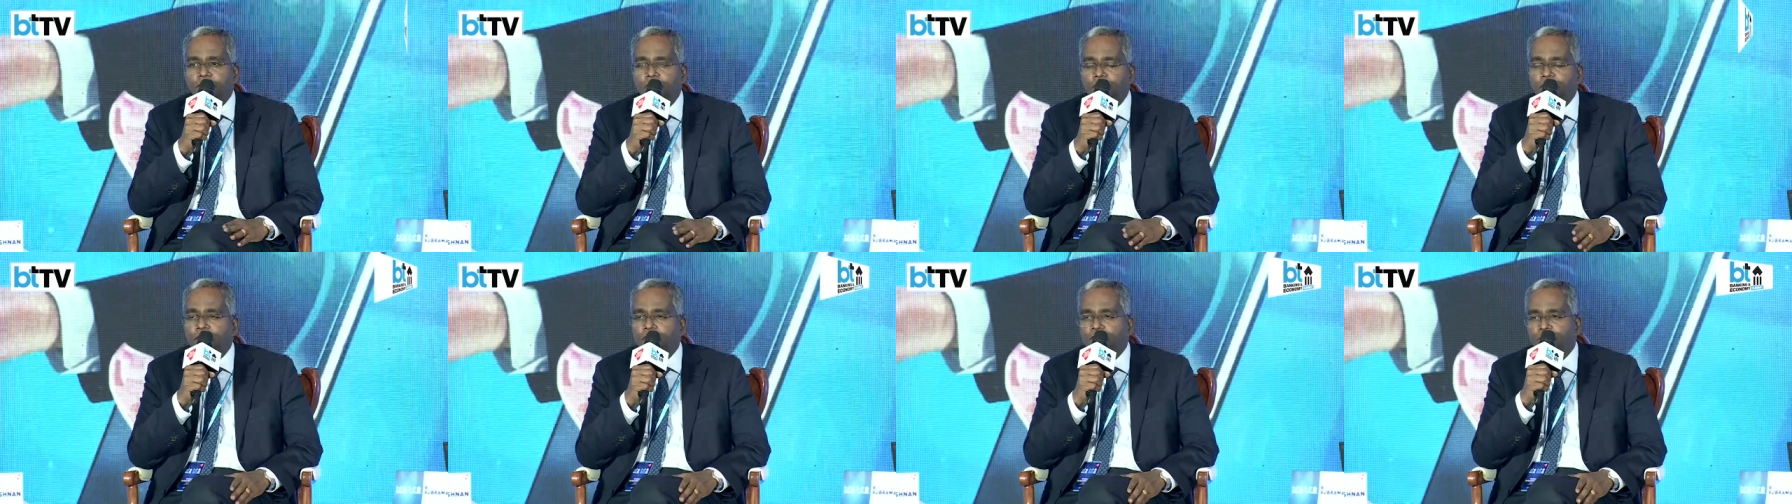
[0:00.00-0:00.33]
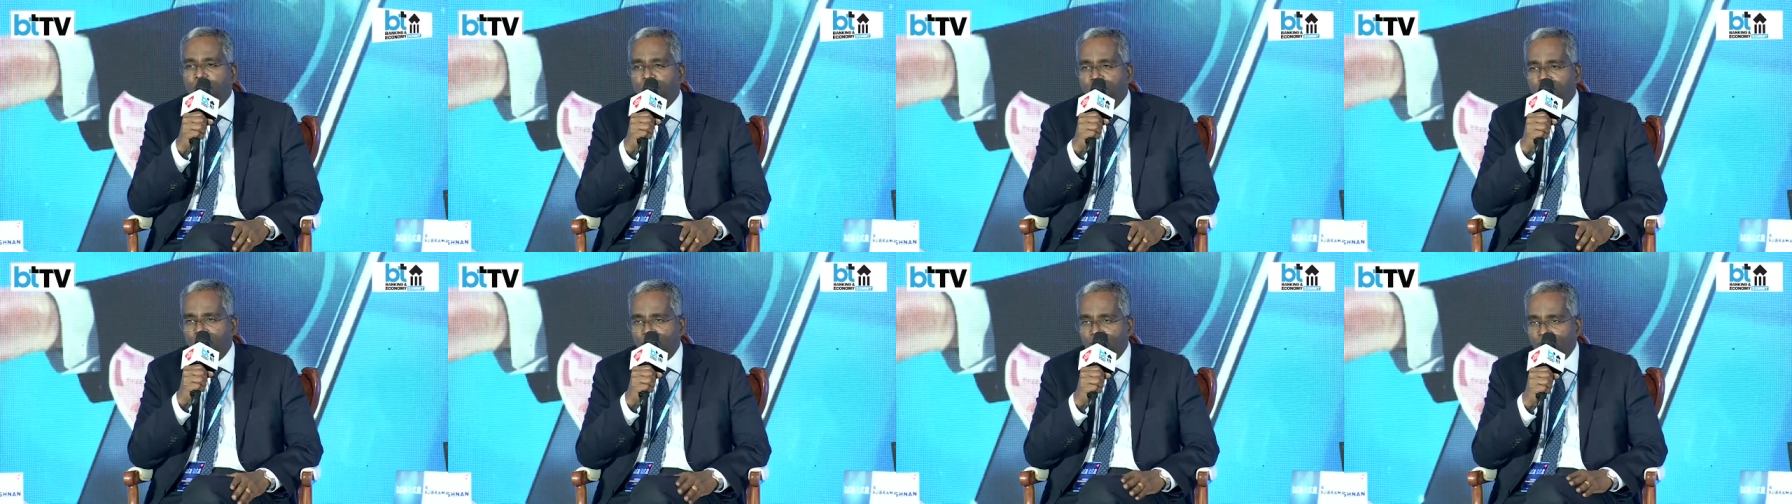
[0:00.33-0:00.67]
changes
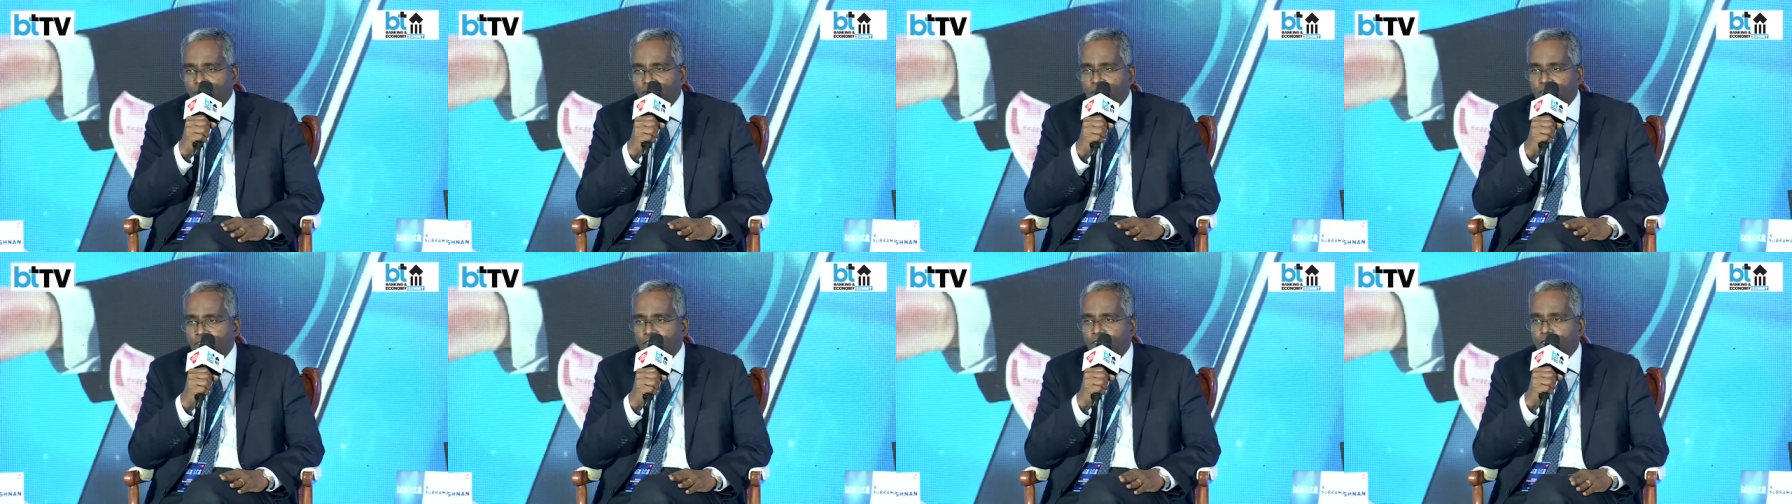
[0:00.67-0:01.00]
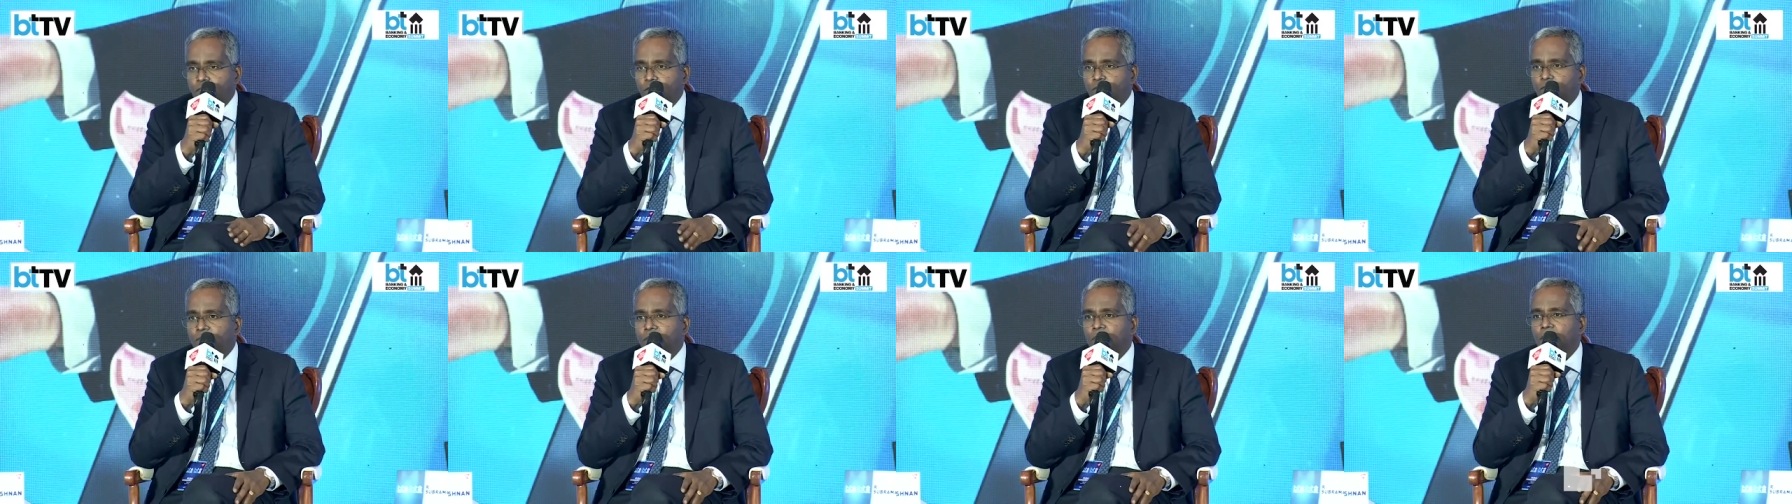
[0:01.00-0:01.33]
which you're
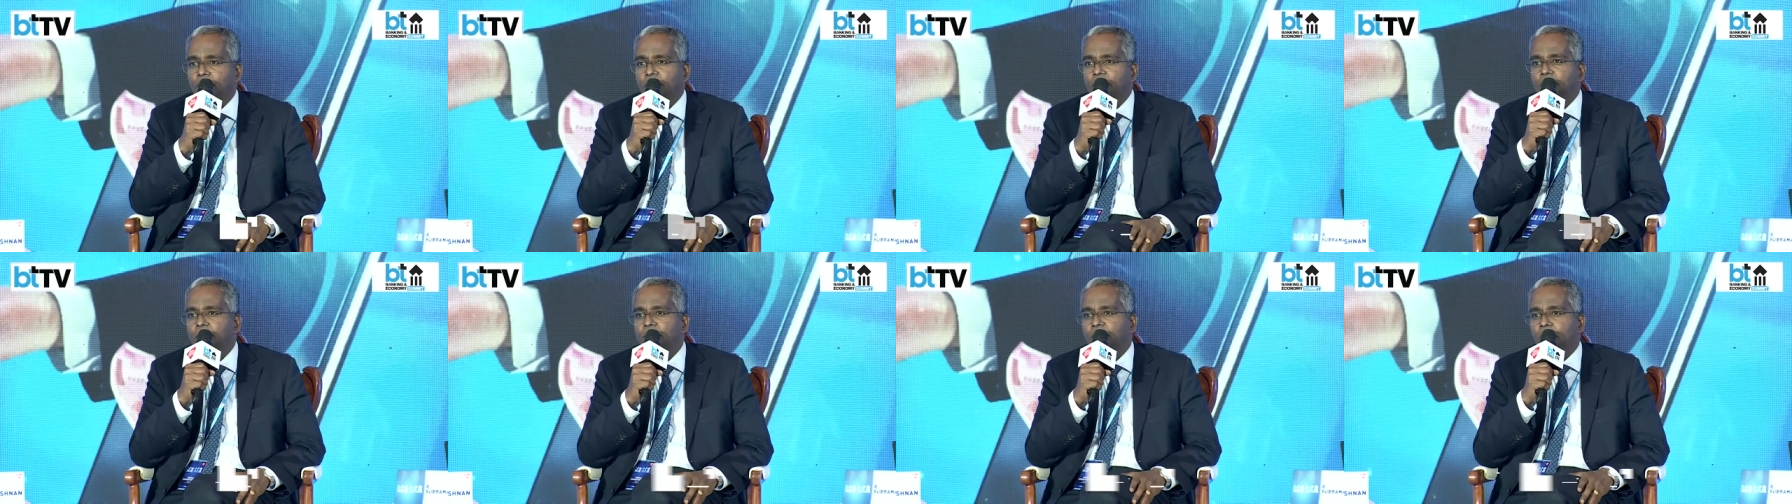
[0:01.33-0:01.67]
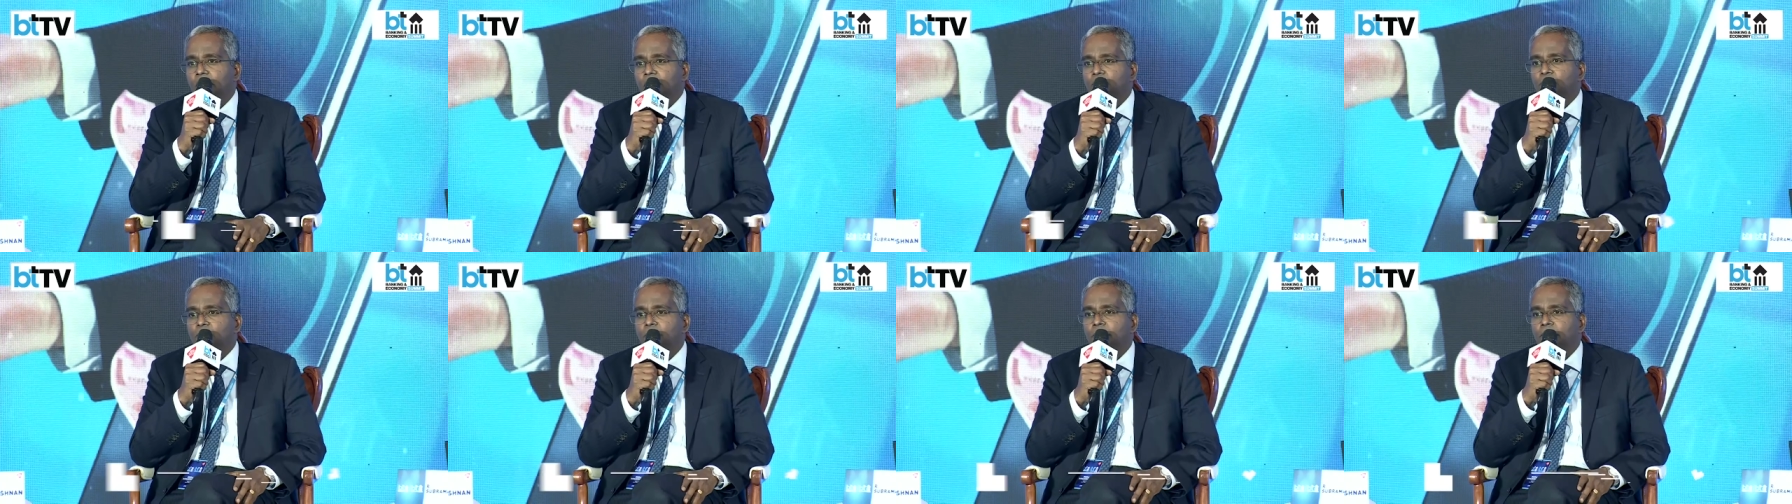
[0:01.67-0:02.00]
witnessing today is
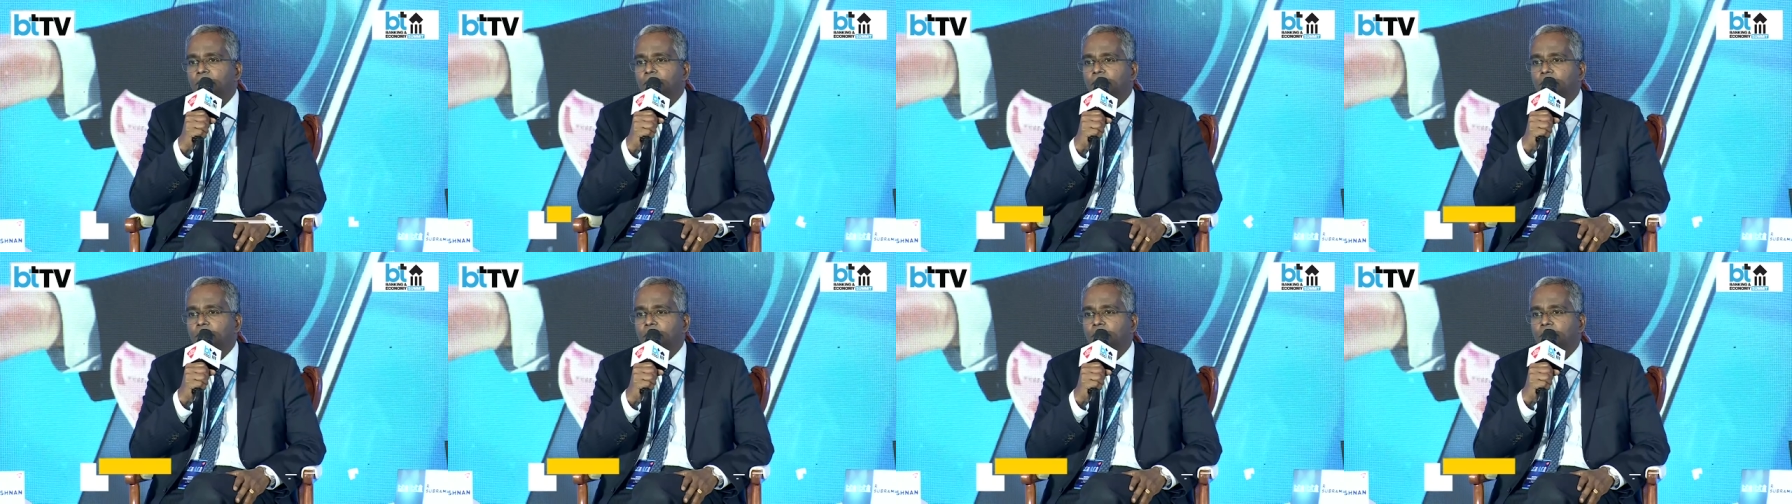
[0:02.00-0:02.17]
actually